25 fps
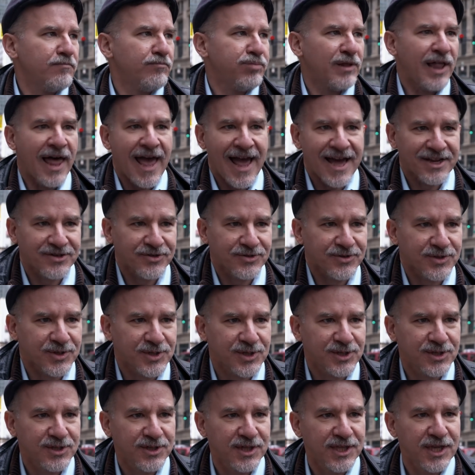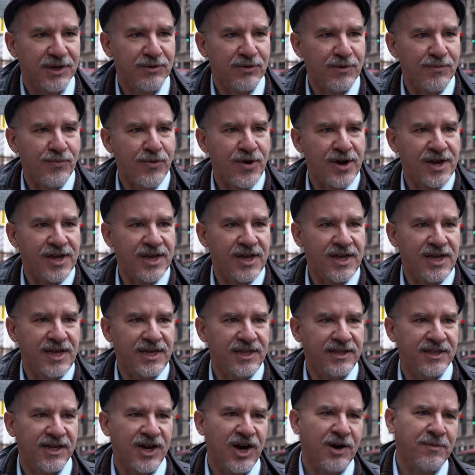bladders that they were bringing
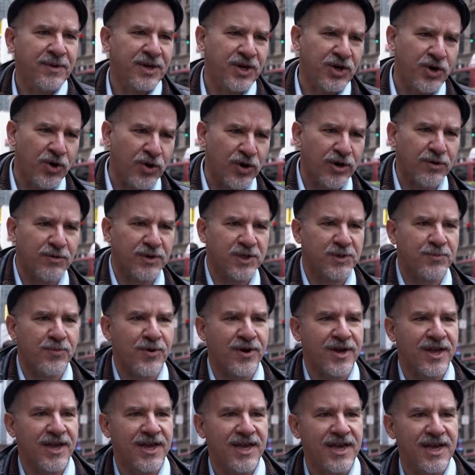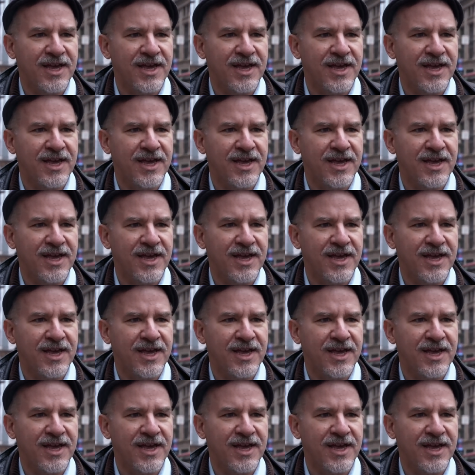in, the Army Corps was bringing